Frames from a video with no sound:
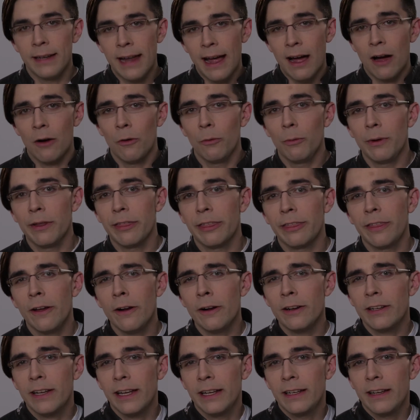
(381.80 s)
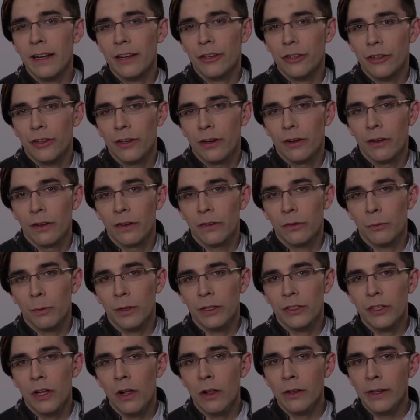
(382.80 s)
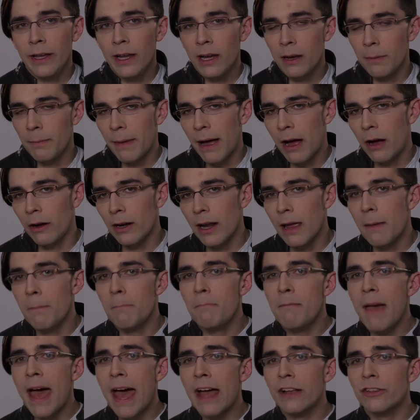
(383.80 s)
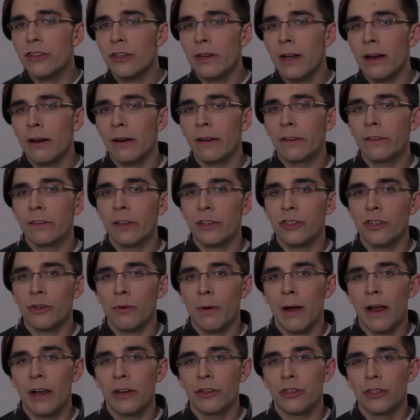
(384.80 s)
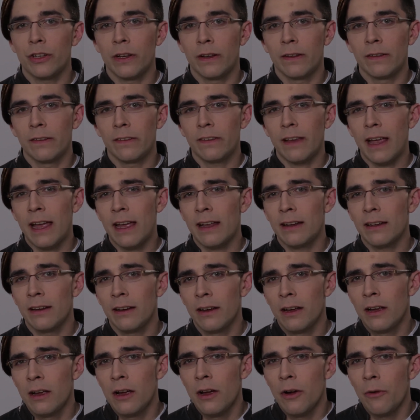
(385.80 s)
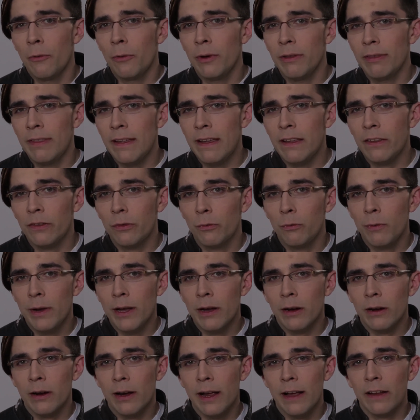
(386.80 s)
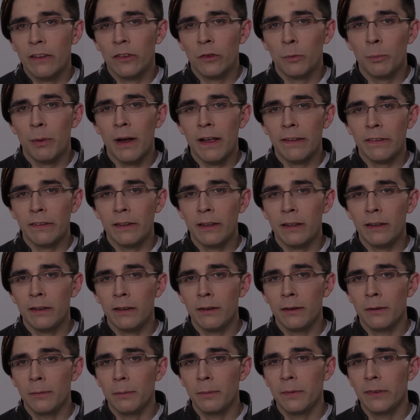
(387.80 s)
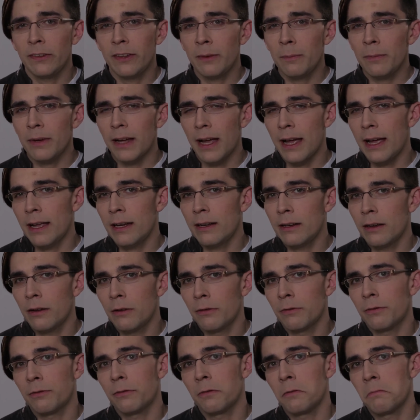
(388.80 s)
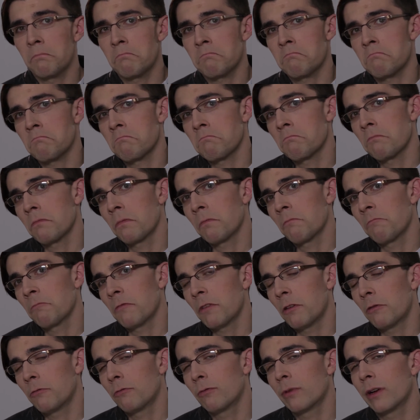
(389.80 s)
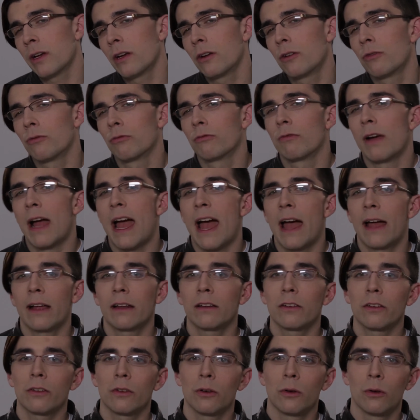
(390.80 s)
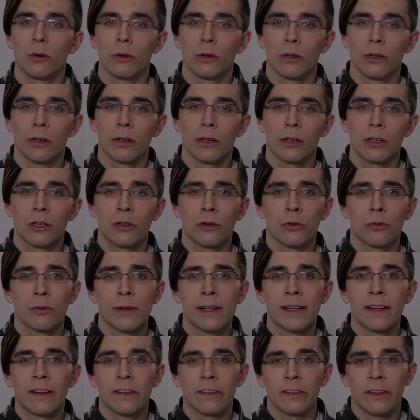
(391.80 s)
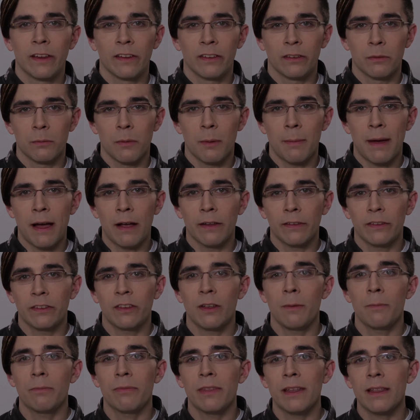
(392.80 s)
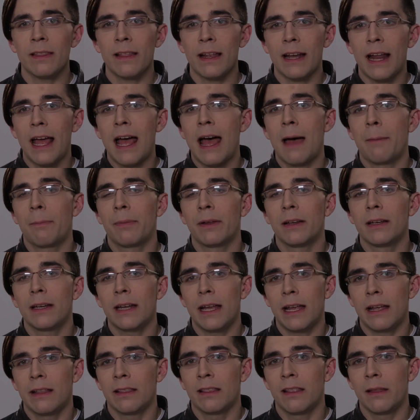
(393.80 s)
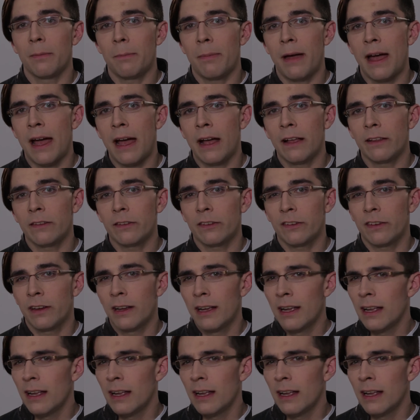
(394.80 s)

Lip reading: Now, with third conditionals, we're talking about imaginary situations, and with these, we are expressing some kind of regret or criticism about something that happened in the past.